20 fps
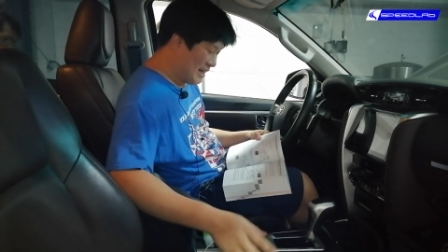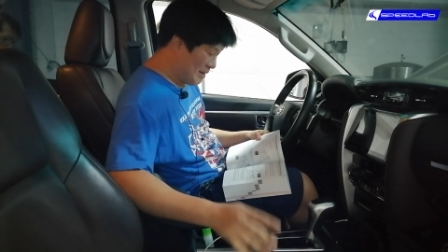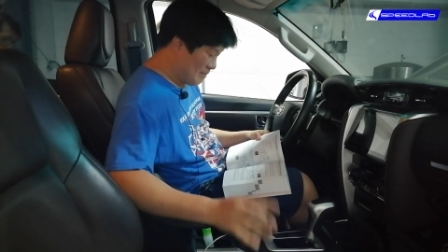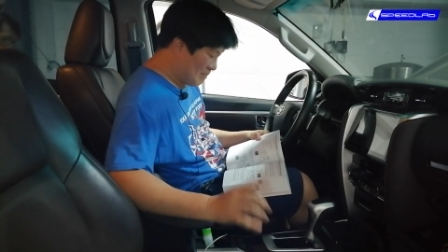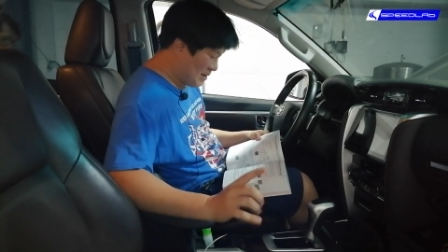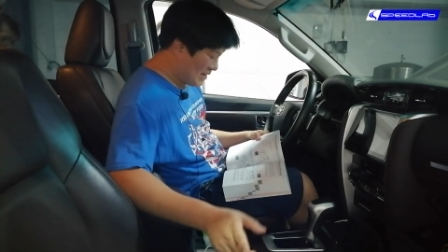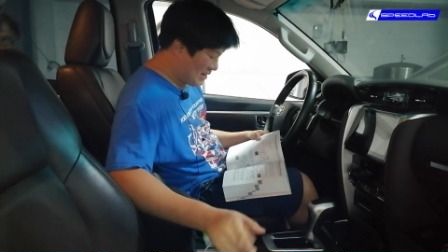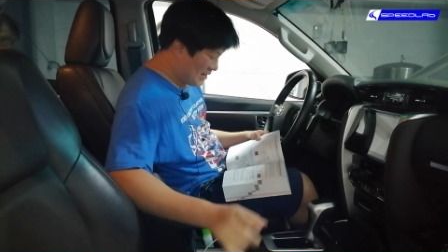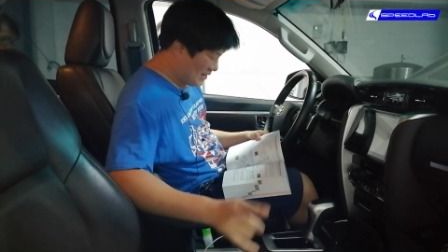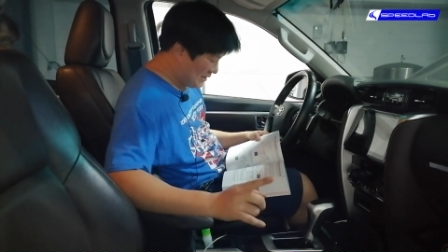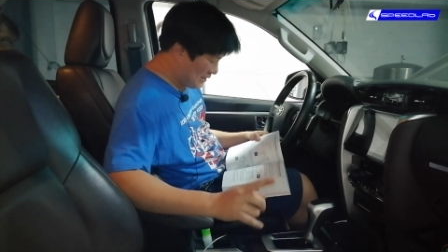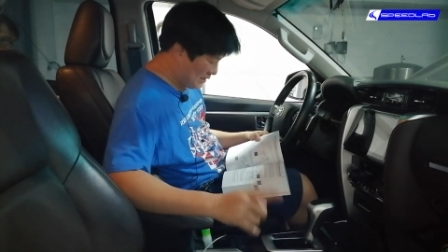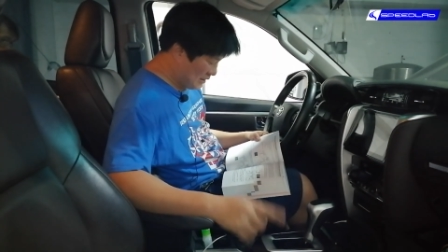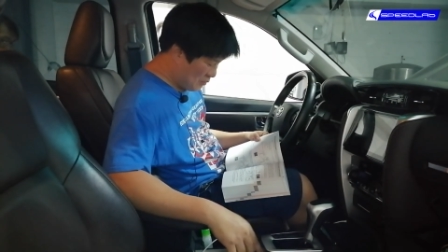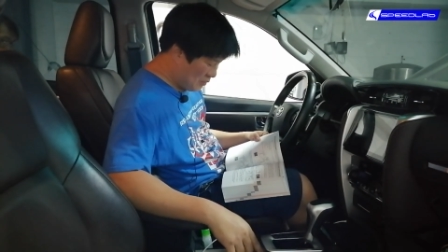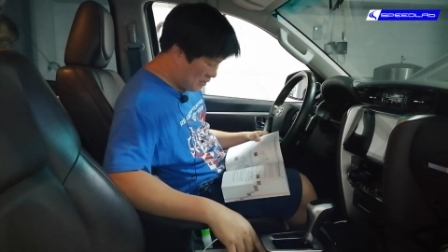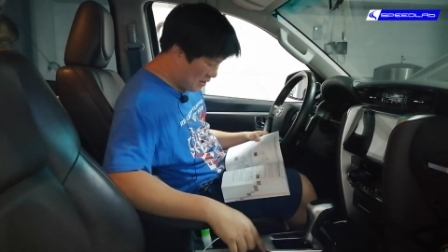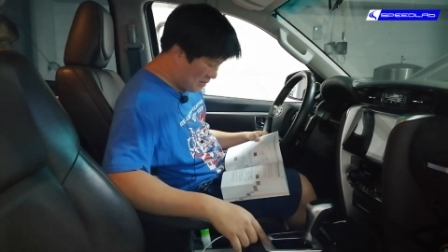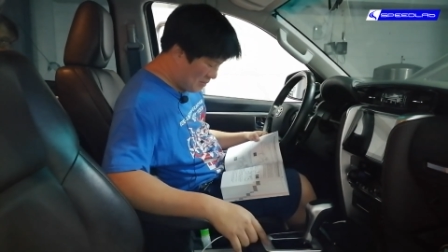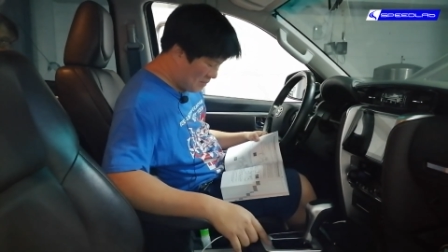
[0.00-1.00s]

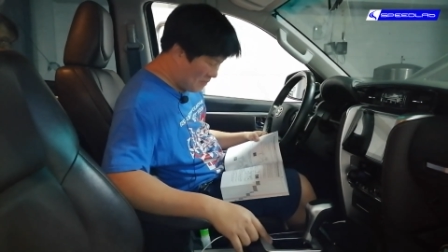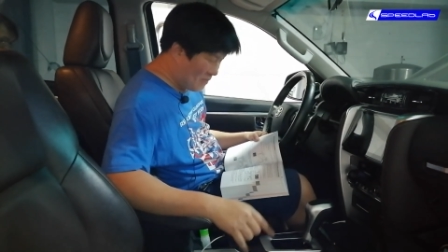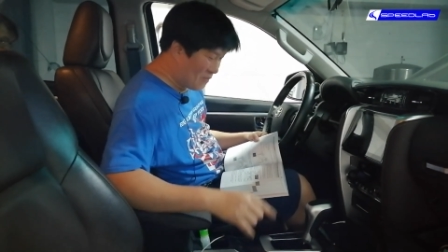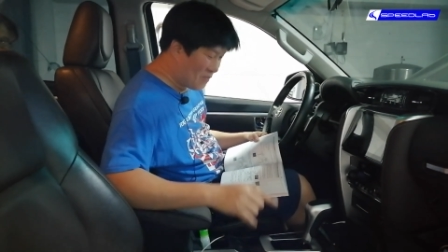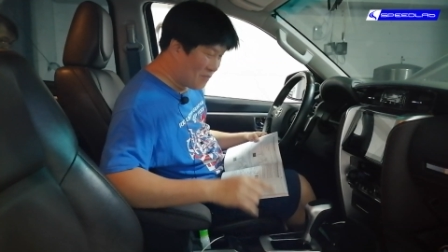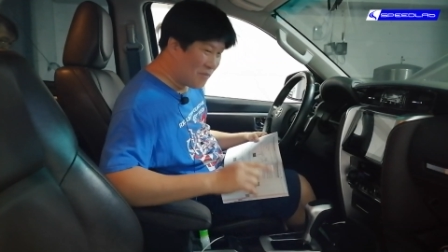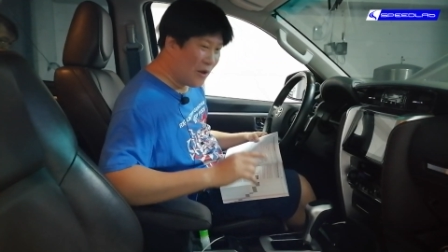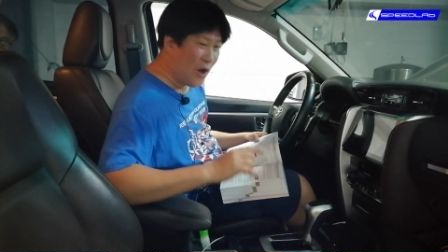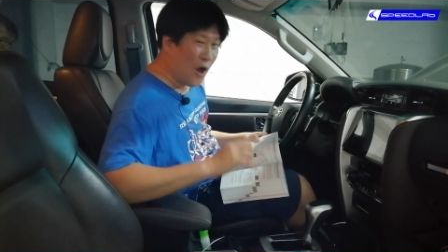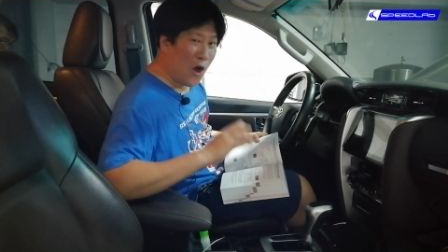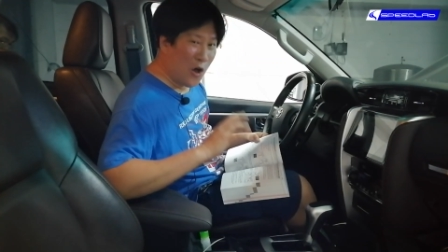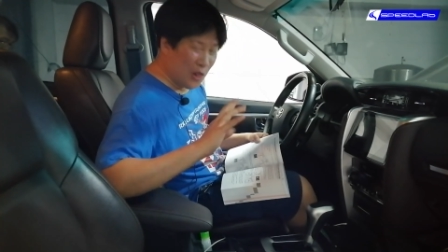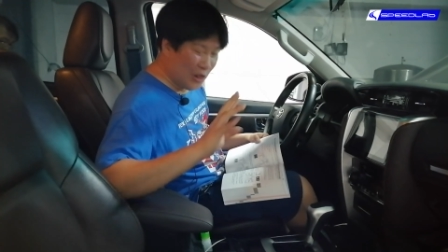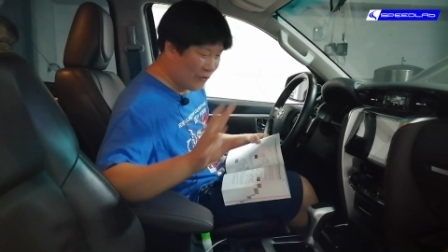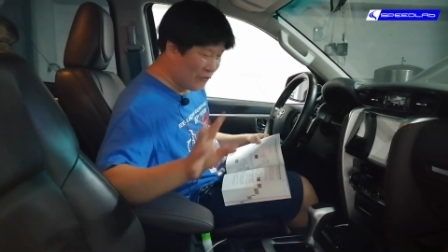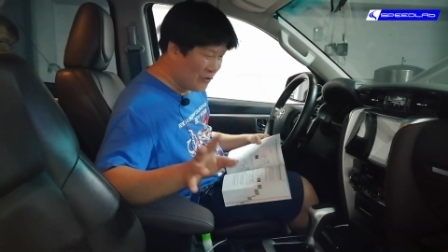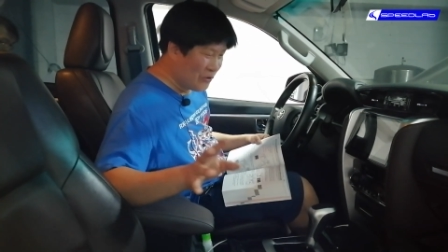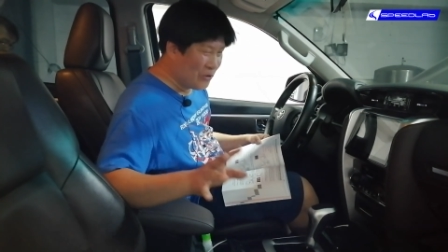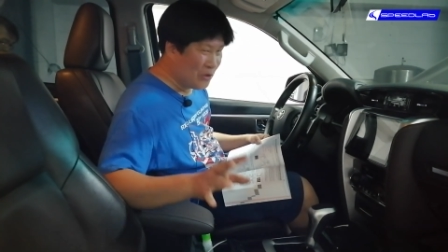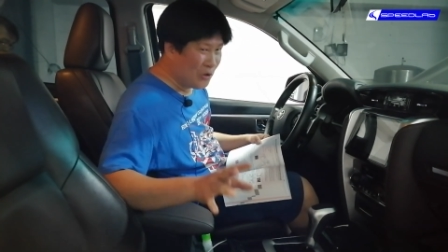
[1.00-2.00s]
Because what all
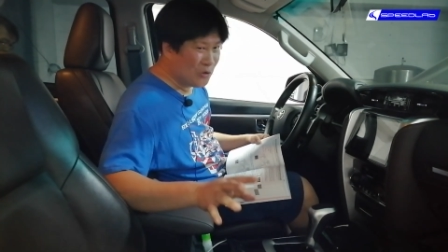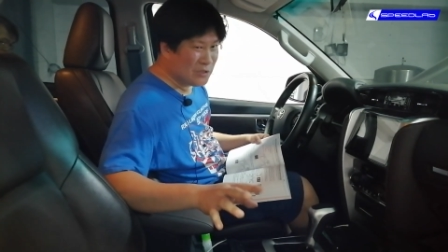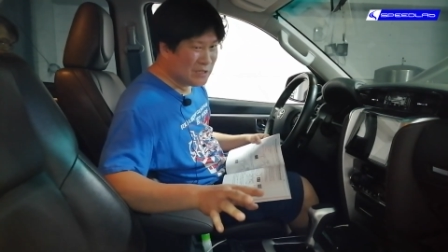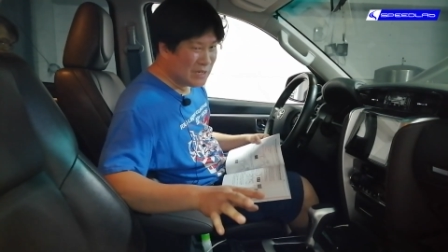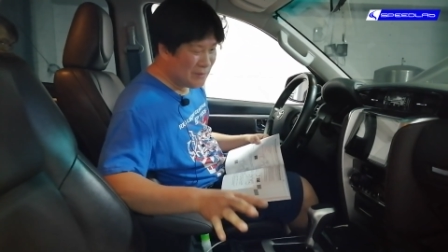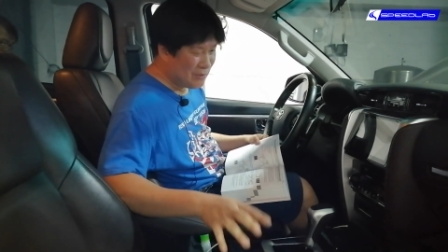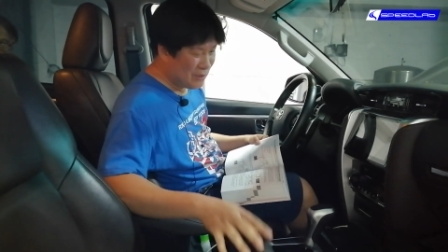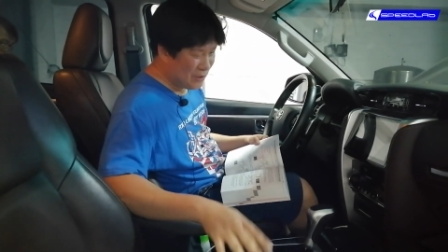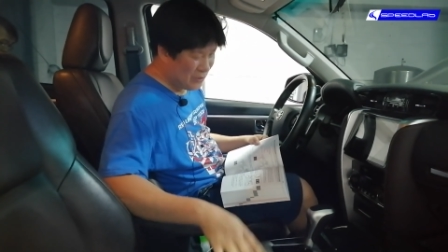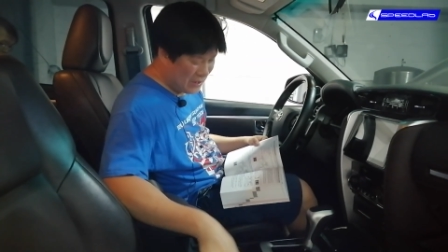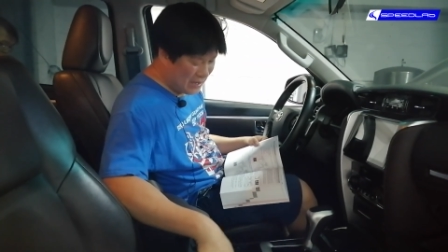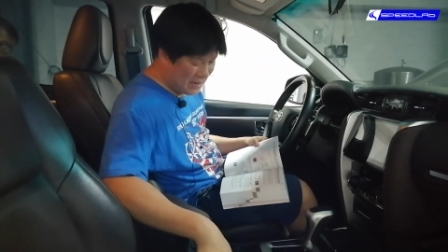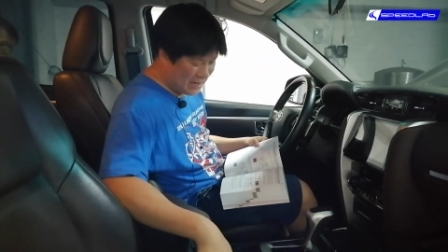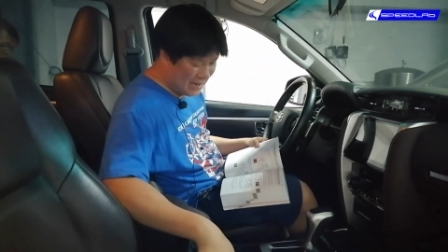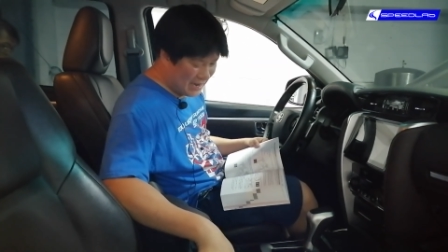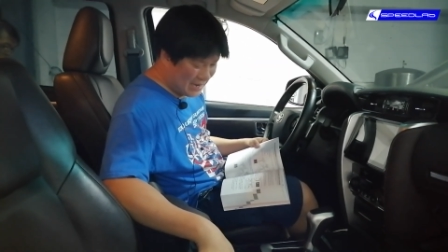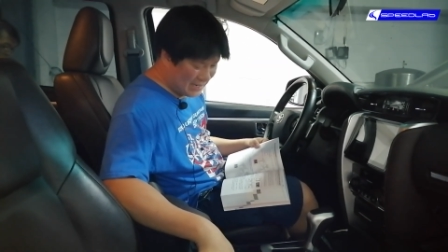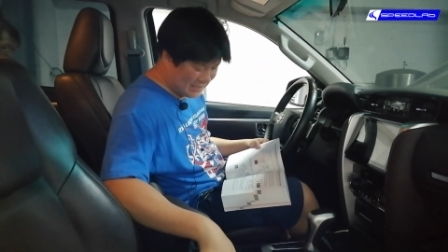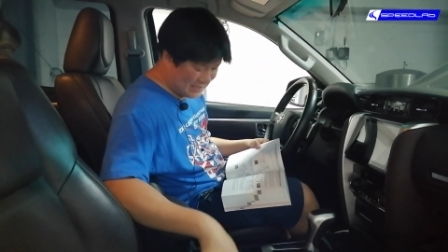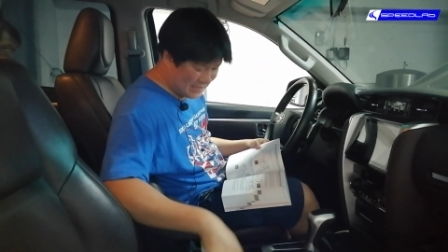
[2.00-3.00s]
of you don't seem to
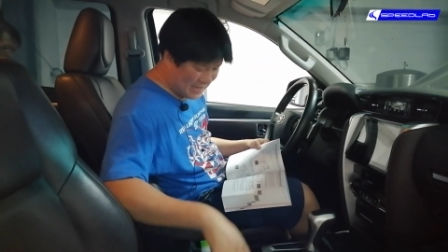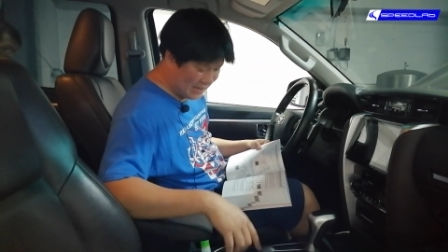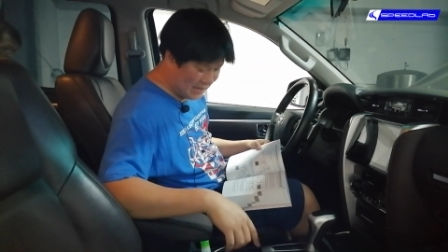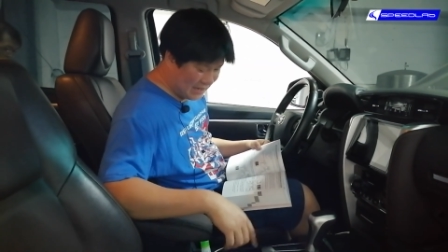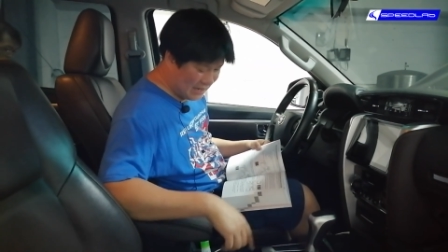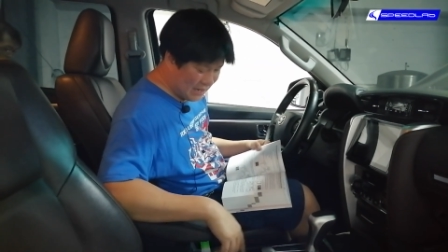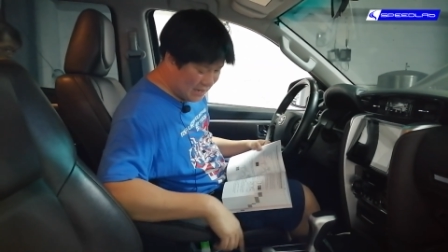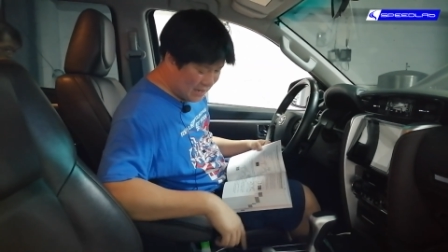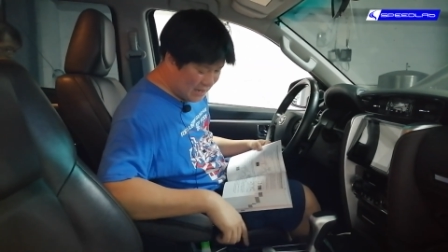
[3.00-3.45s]
realize is that